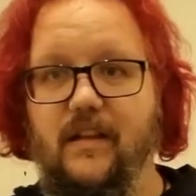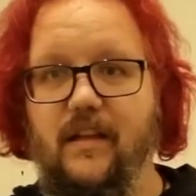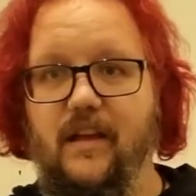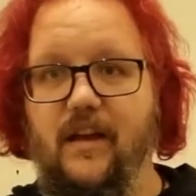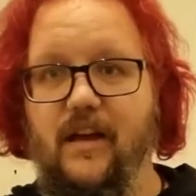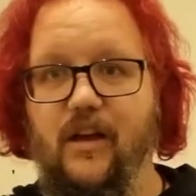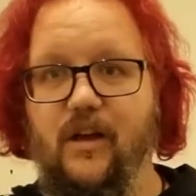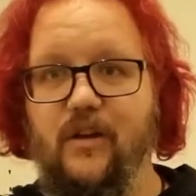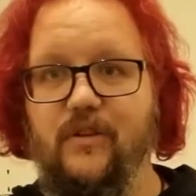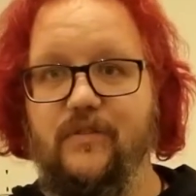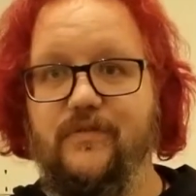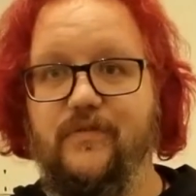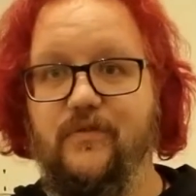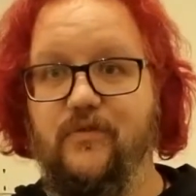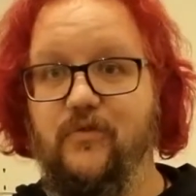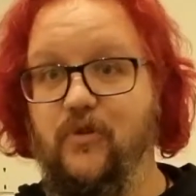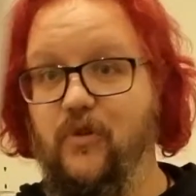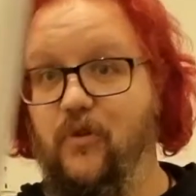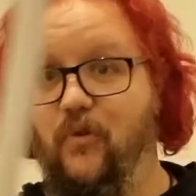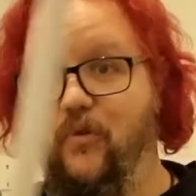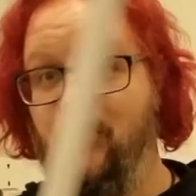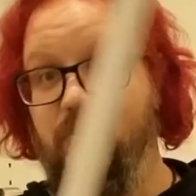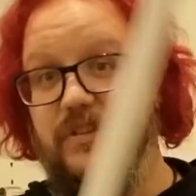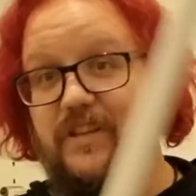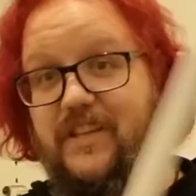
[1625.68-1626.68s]

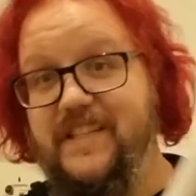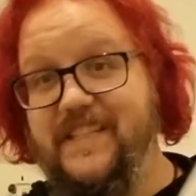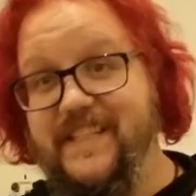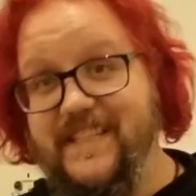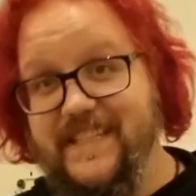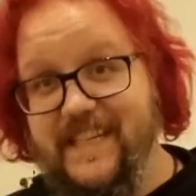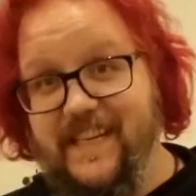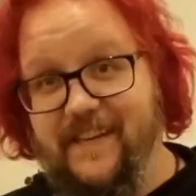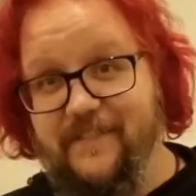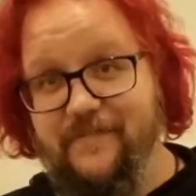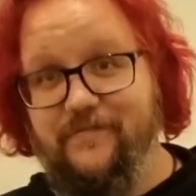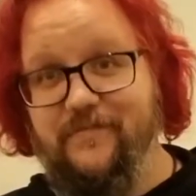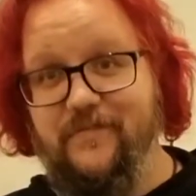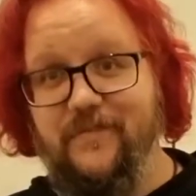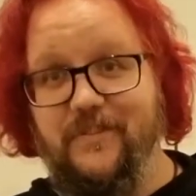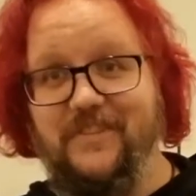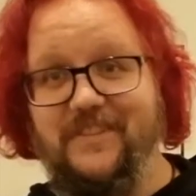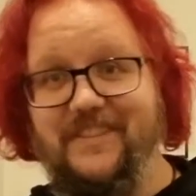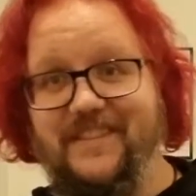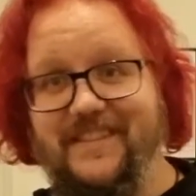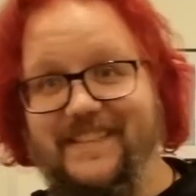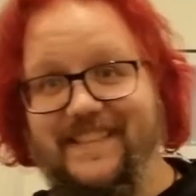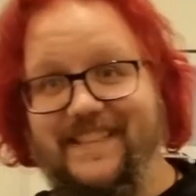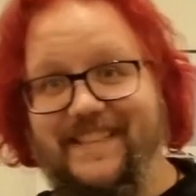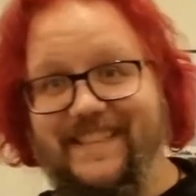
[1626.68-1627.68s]
overall the
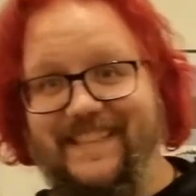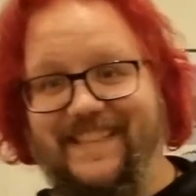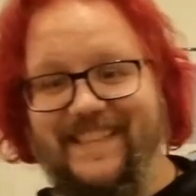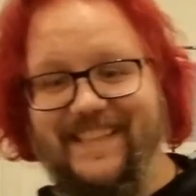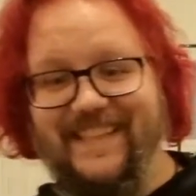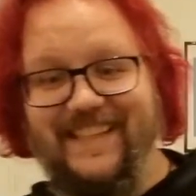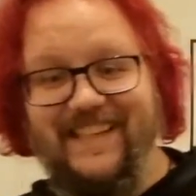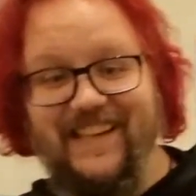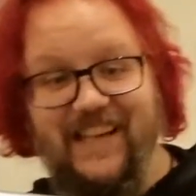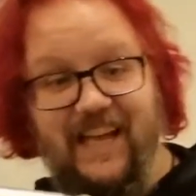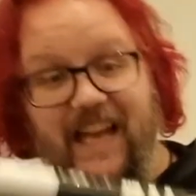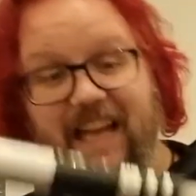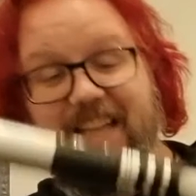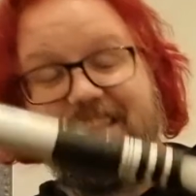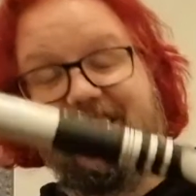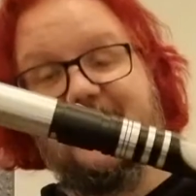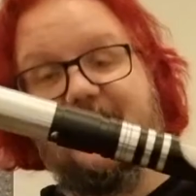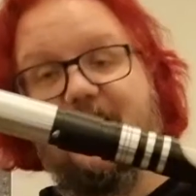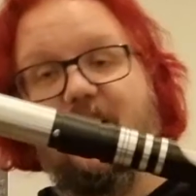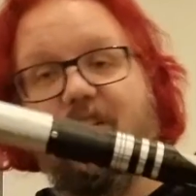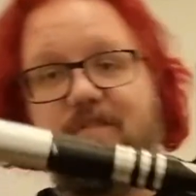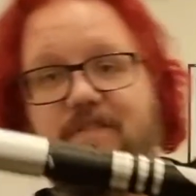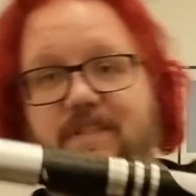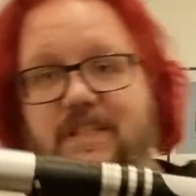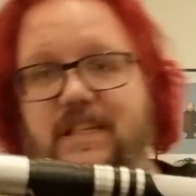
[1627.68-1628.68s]
difference, and
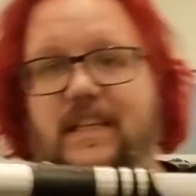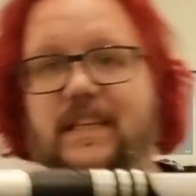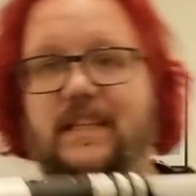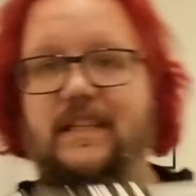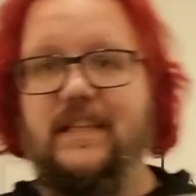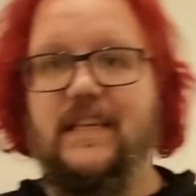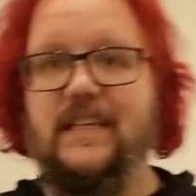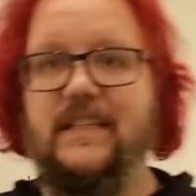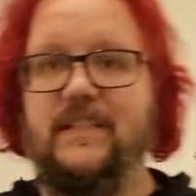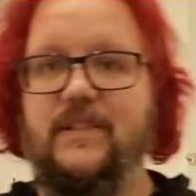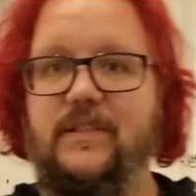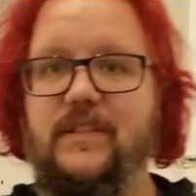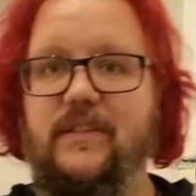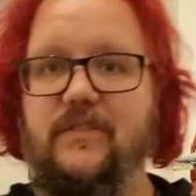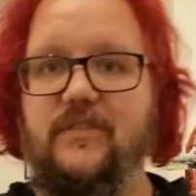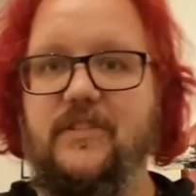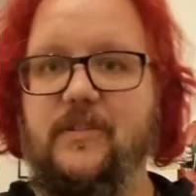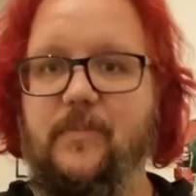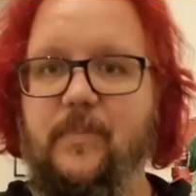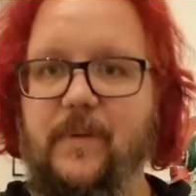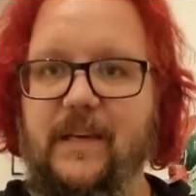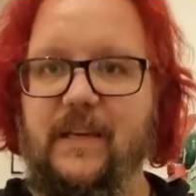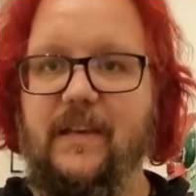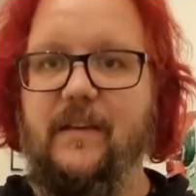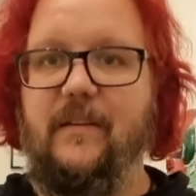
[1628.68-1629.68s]
obviously this used to
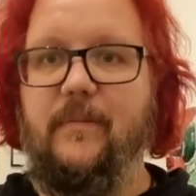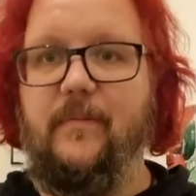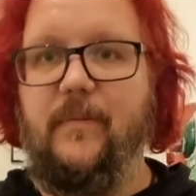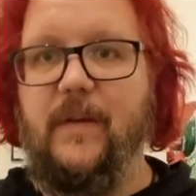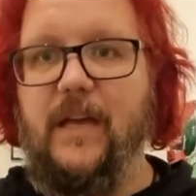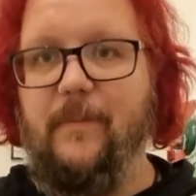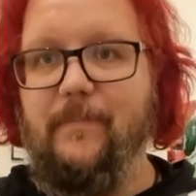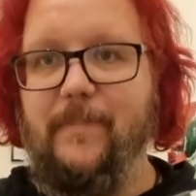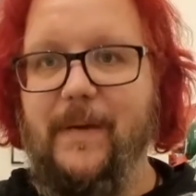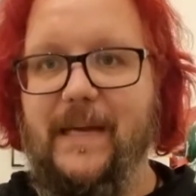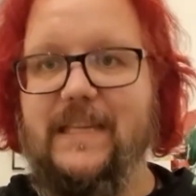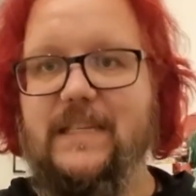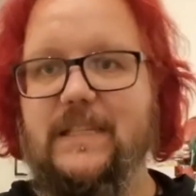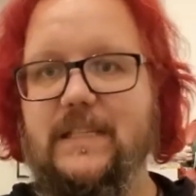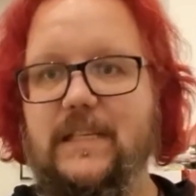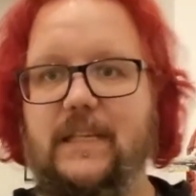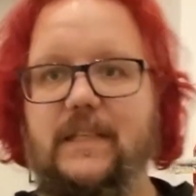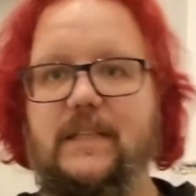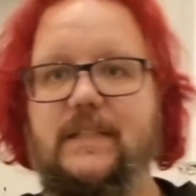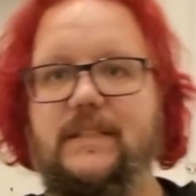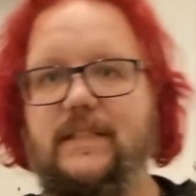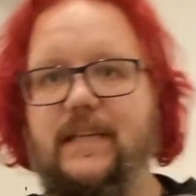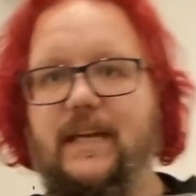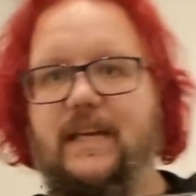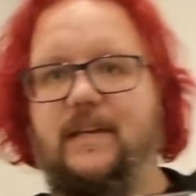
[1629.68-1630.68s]
be a
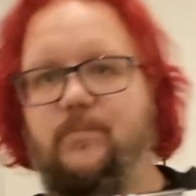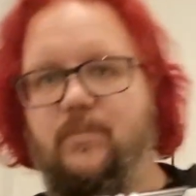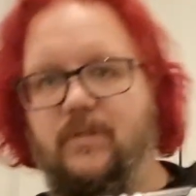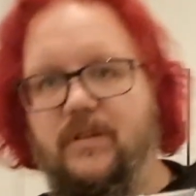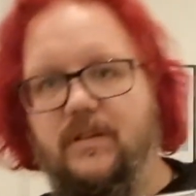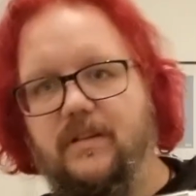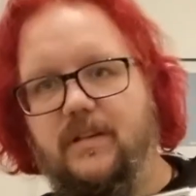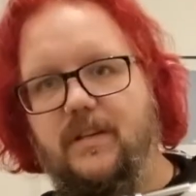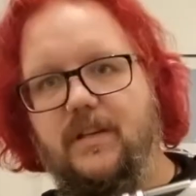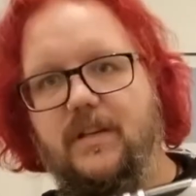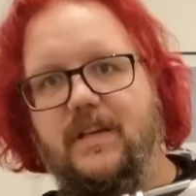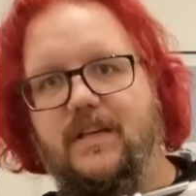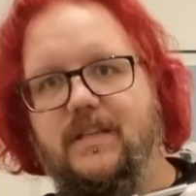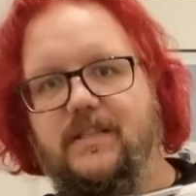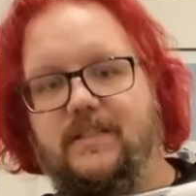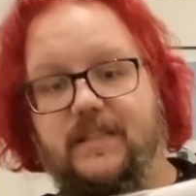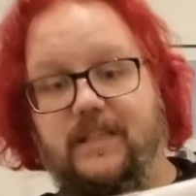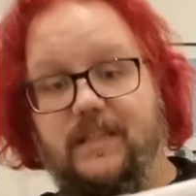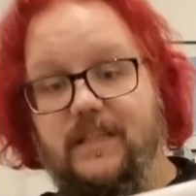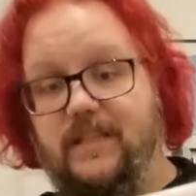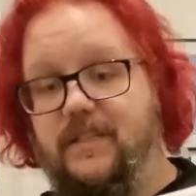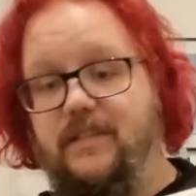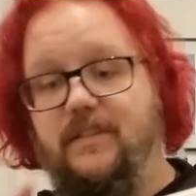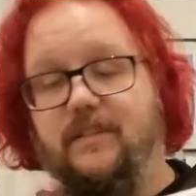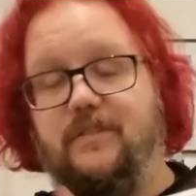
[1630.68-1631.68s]
baselit saber, so
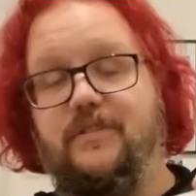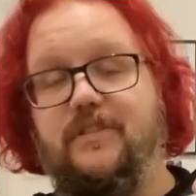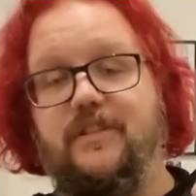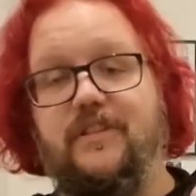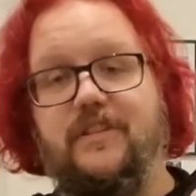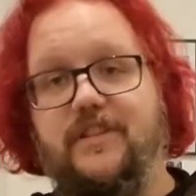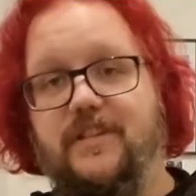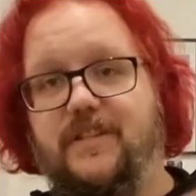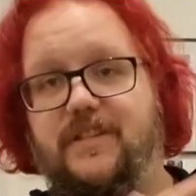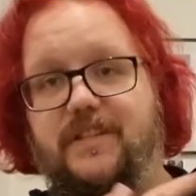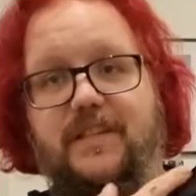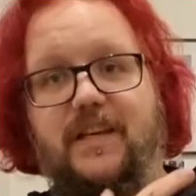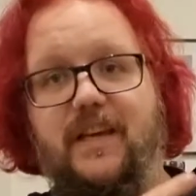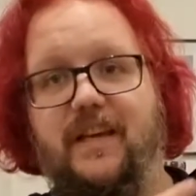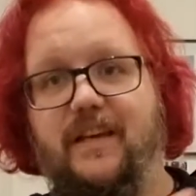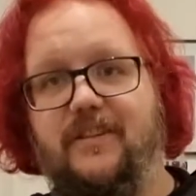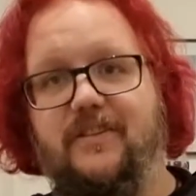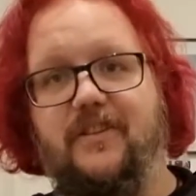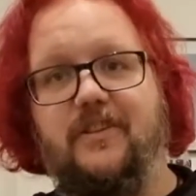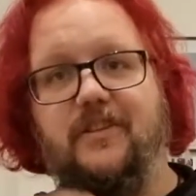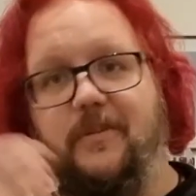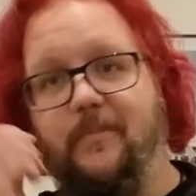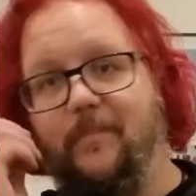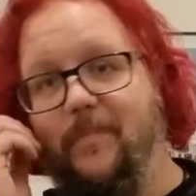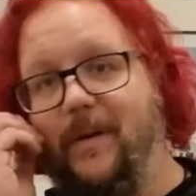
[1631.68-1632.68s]
this used to just turn
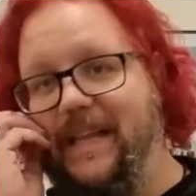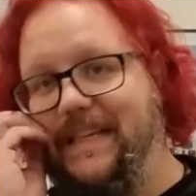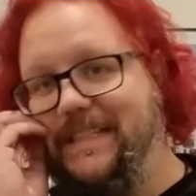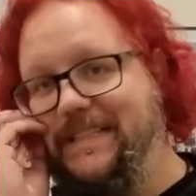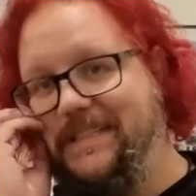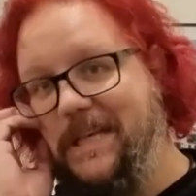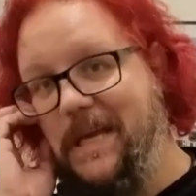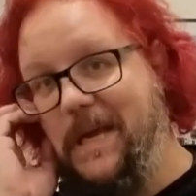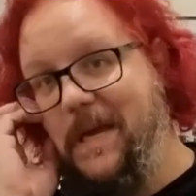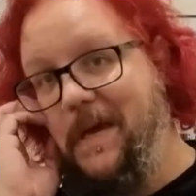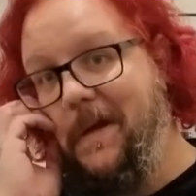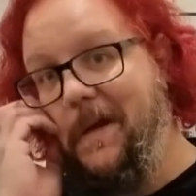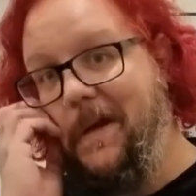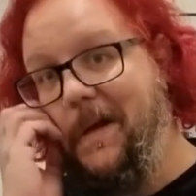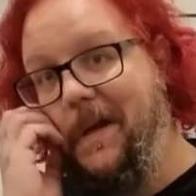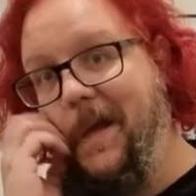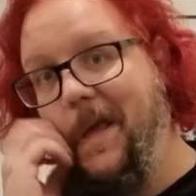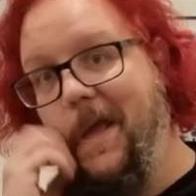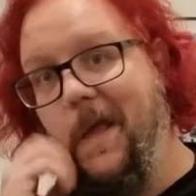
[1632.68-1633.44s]
on and play sound,